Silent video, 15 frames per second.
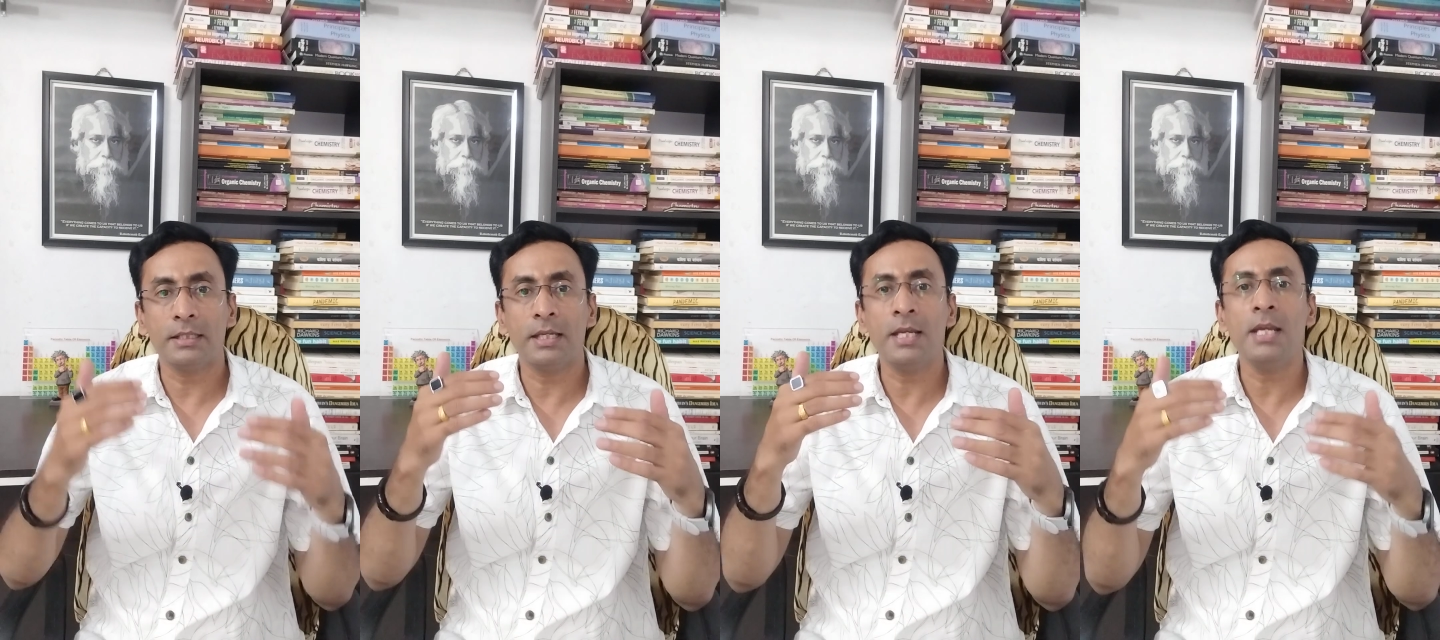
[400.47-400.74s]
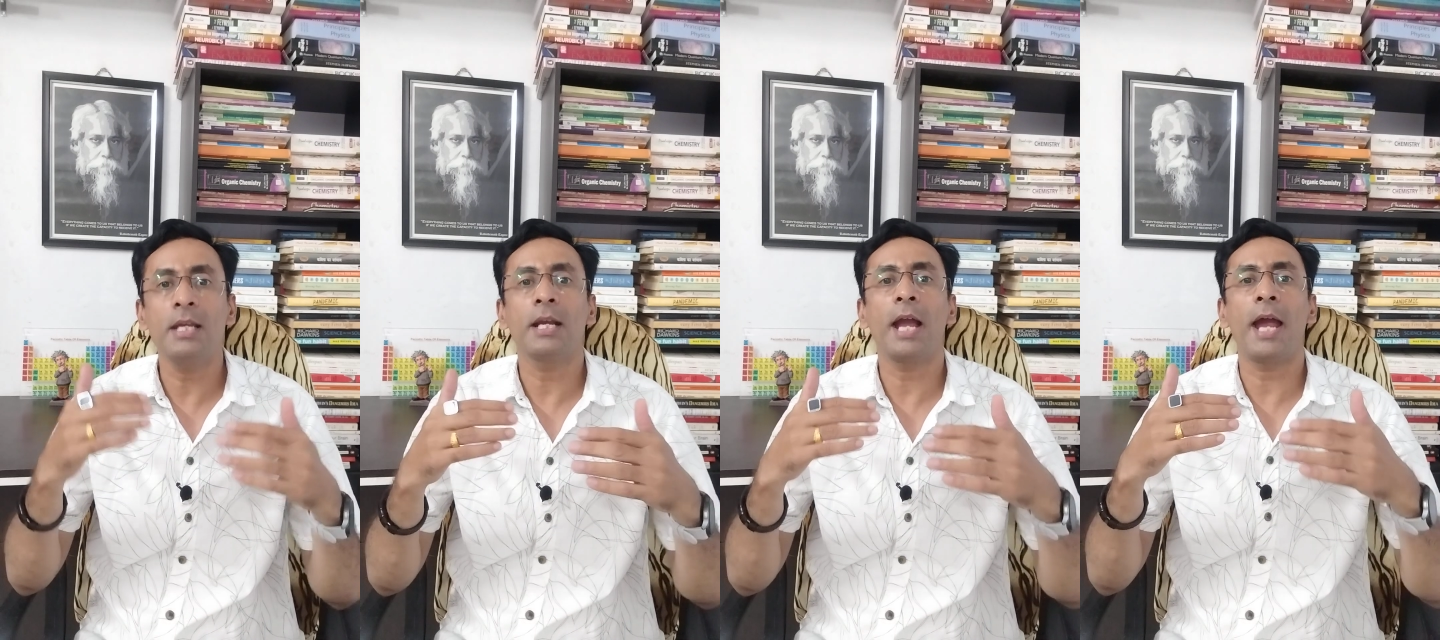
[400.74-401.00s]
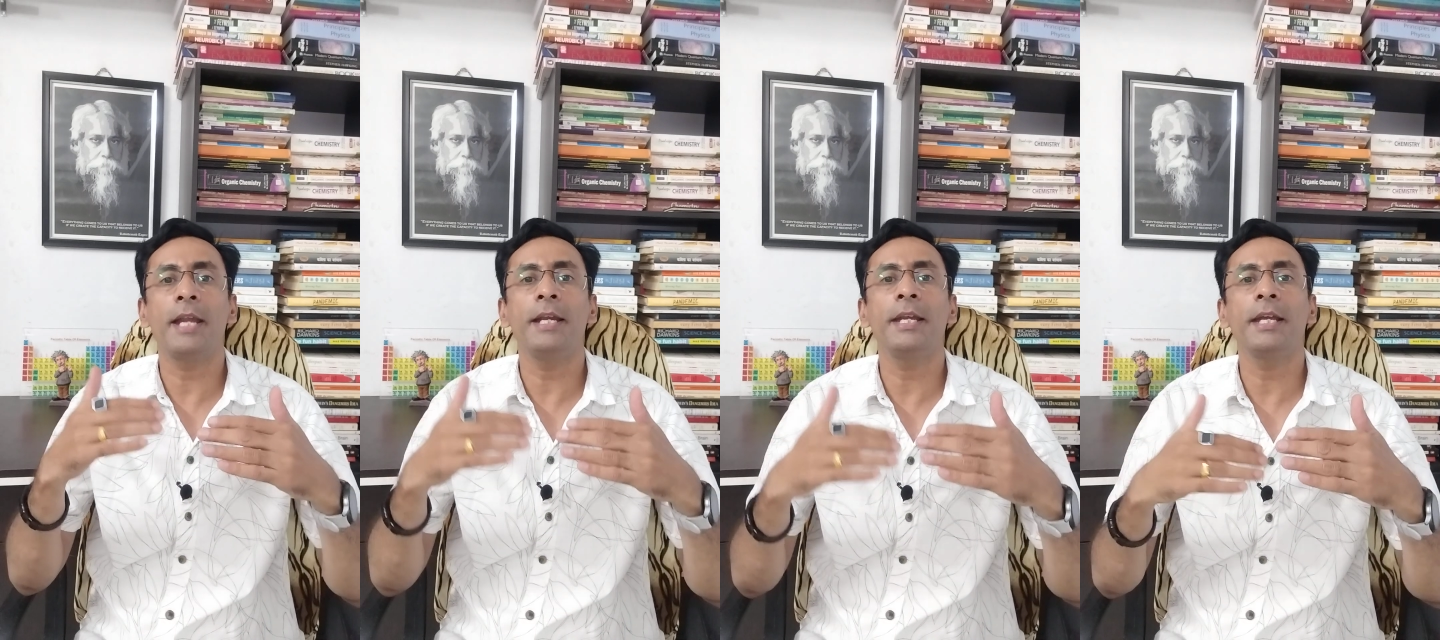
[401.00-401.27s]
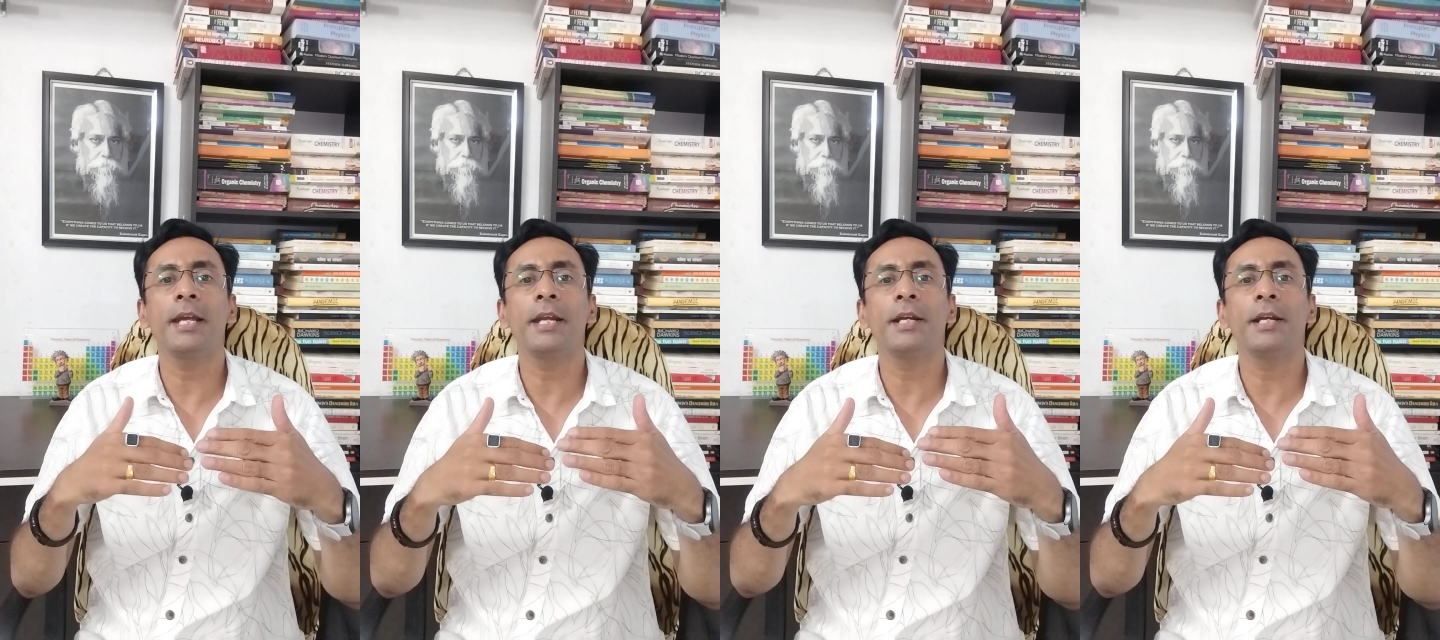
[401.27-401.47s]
the kinetic